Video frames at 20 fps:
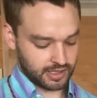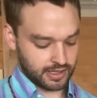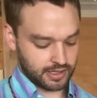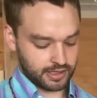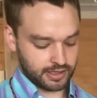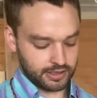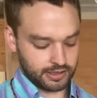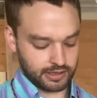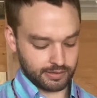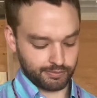
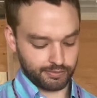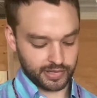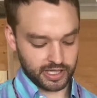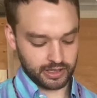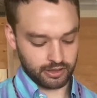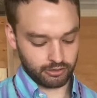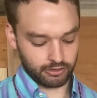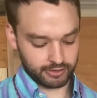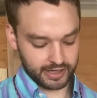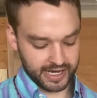You can
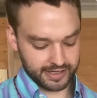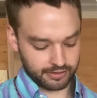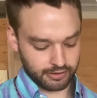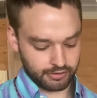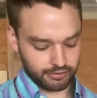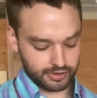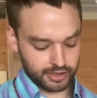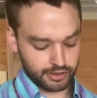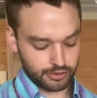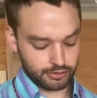peel right
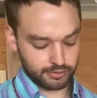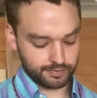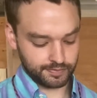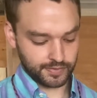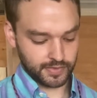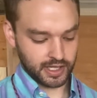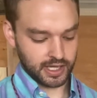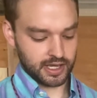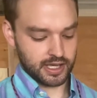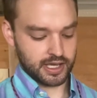through.
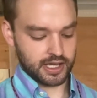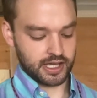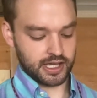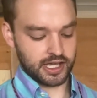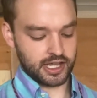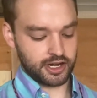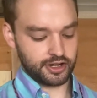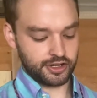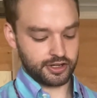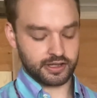
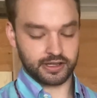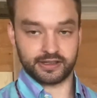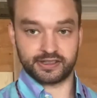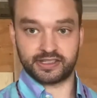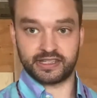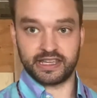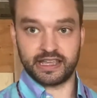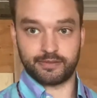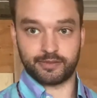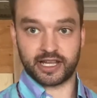Here you can
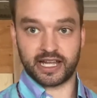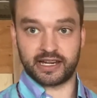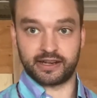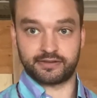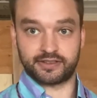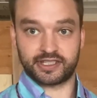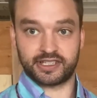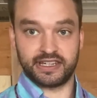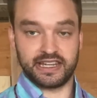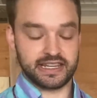see I'm kind of
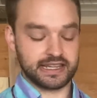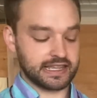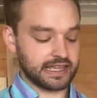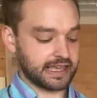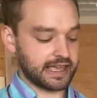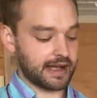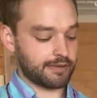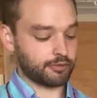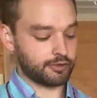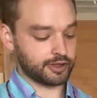sneaking
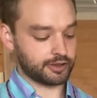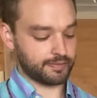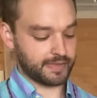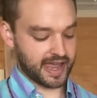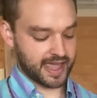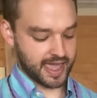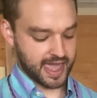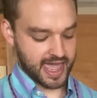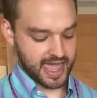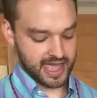up with my
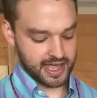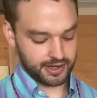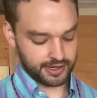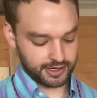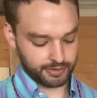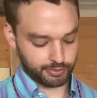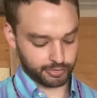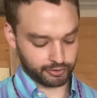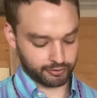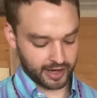hand to
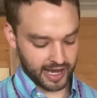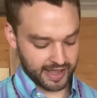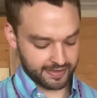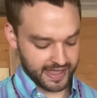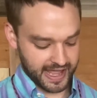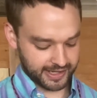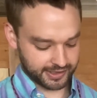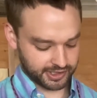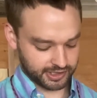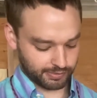provide
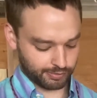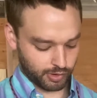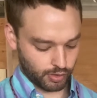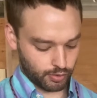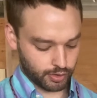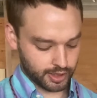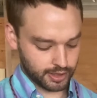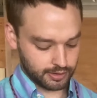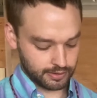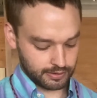that
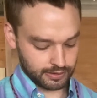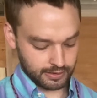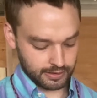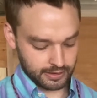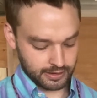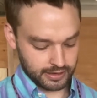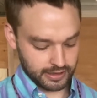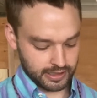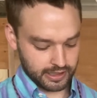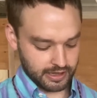support,
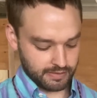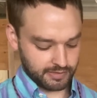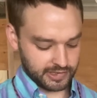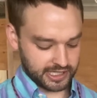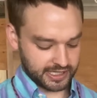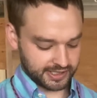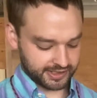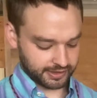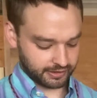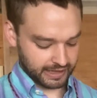
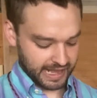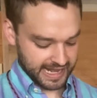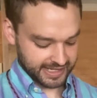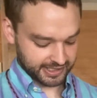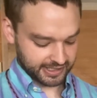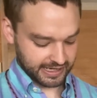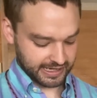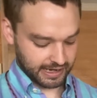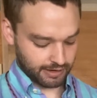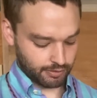because the last
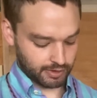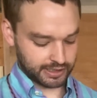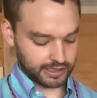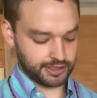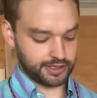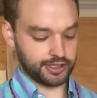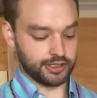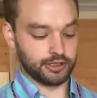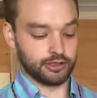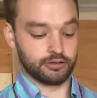thing I want to
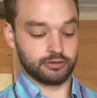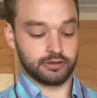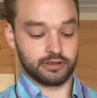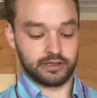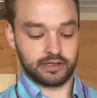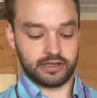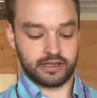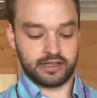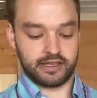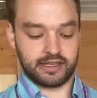do
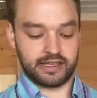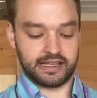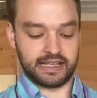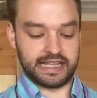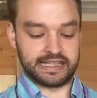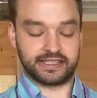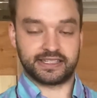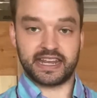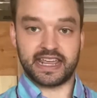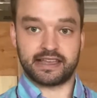
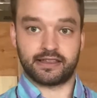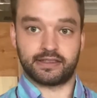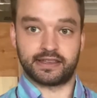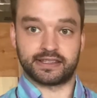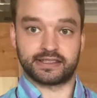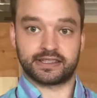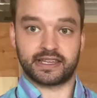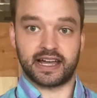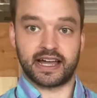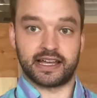is take
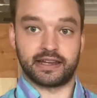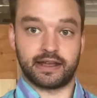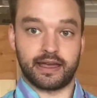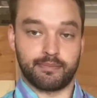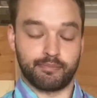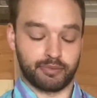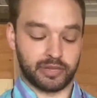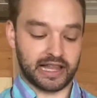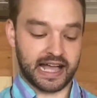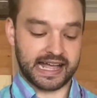this cut
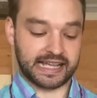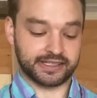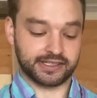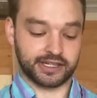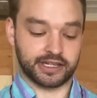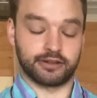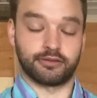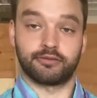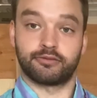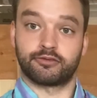and blast
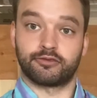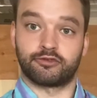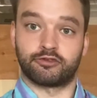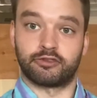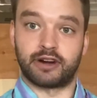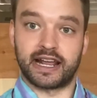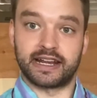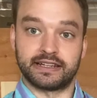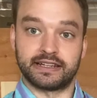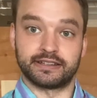it
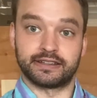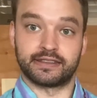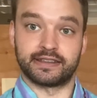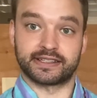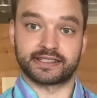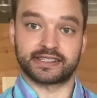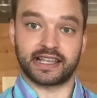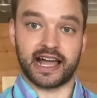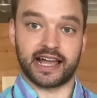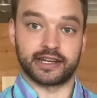right the
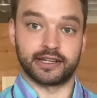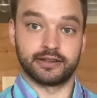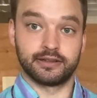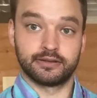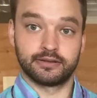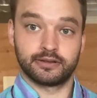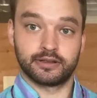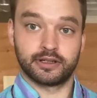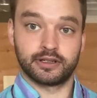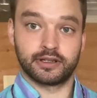side
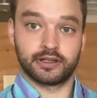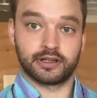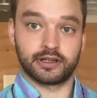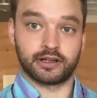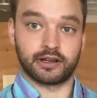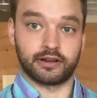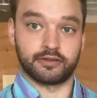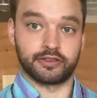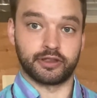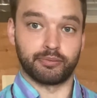
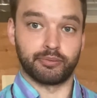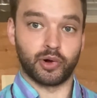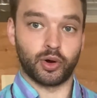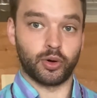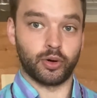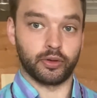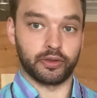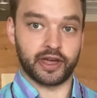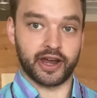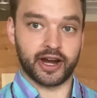of the
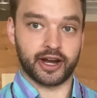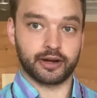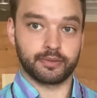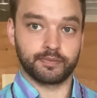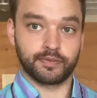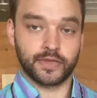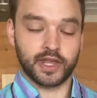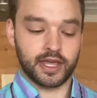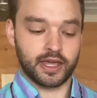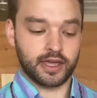bowl there.
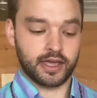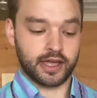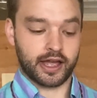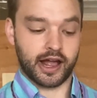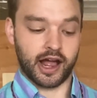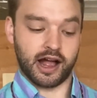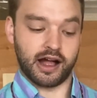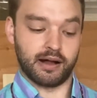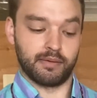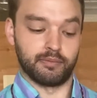
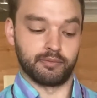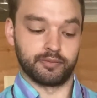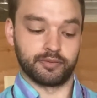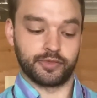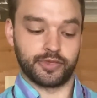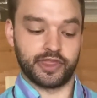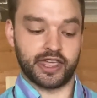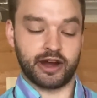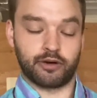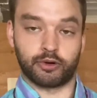
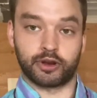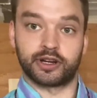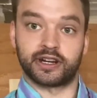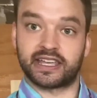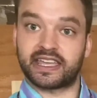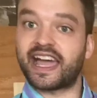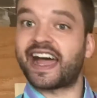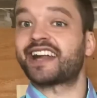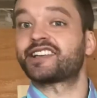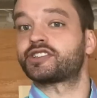There we're going to
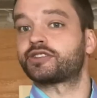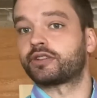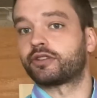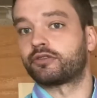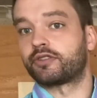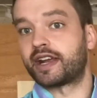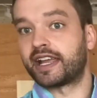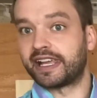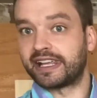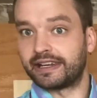catch the
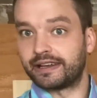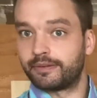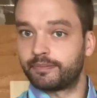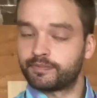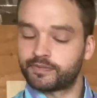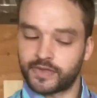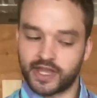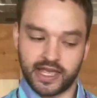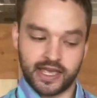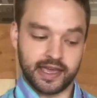grain,
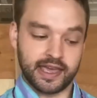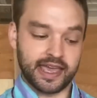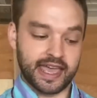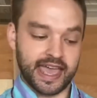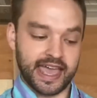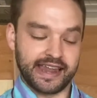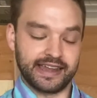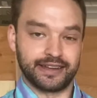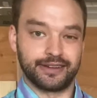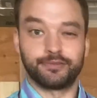
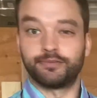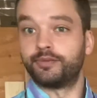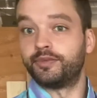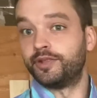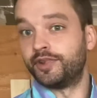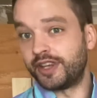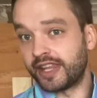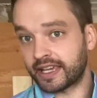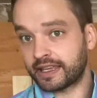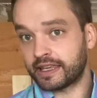and
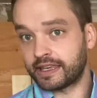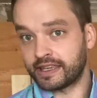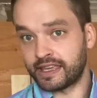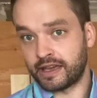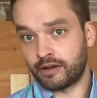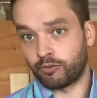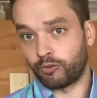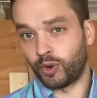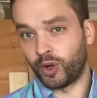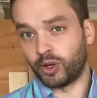nicking
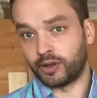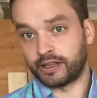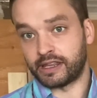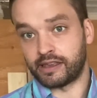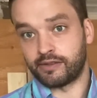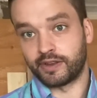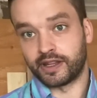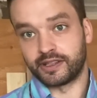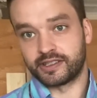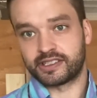it will
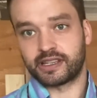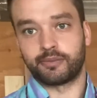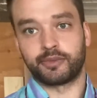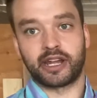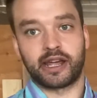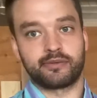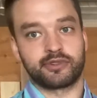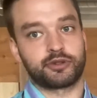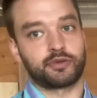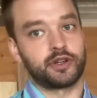even
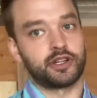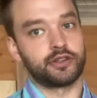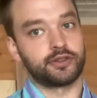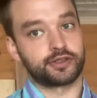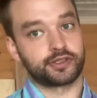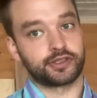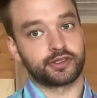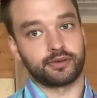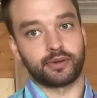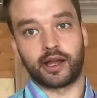sometimes
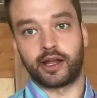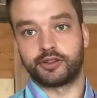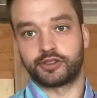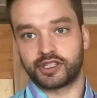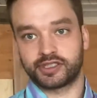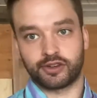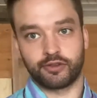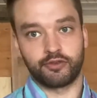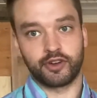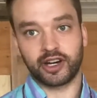produce
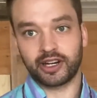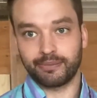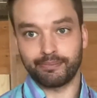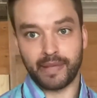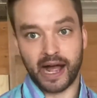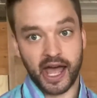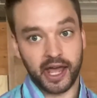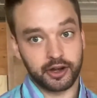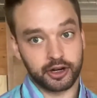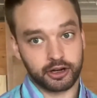just a very
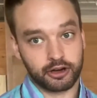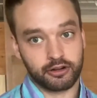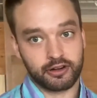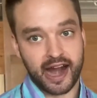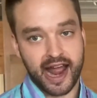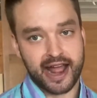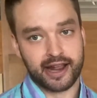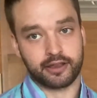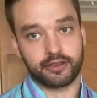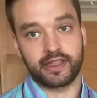minor
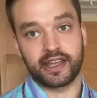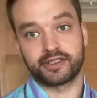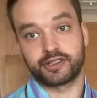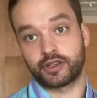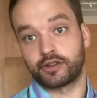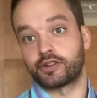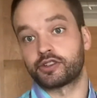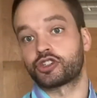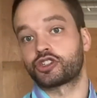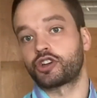crack that's
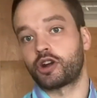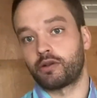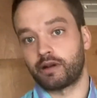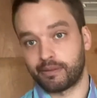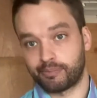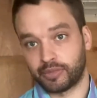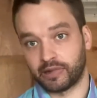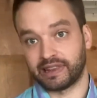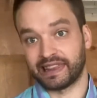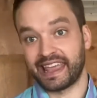going to show
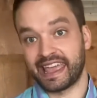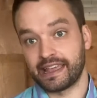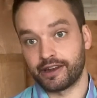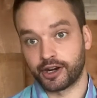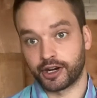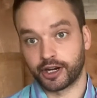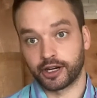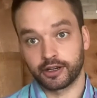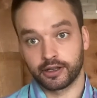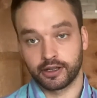up
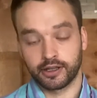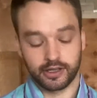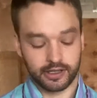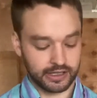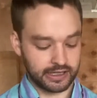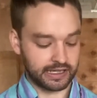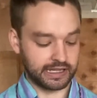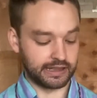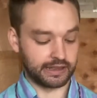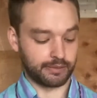later
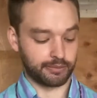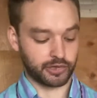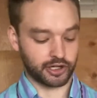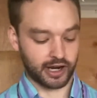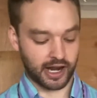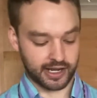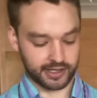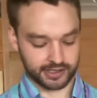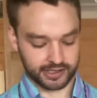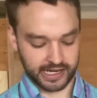in the
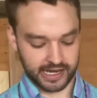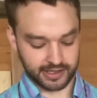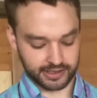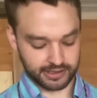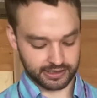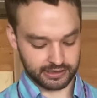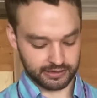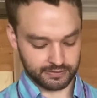process.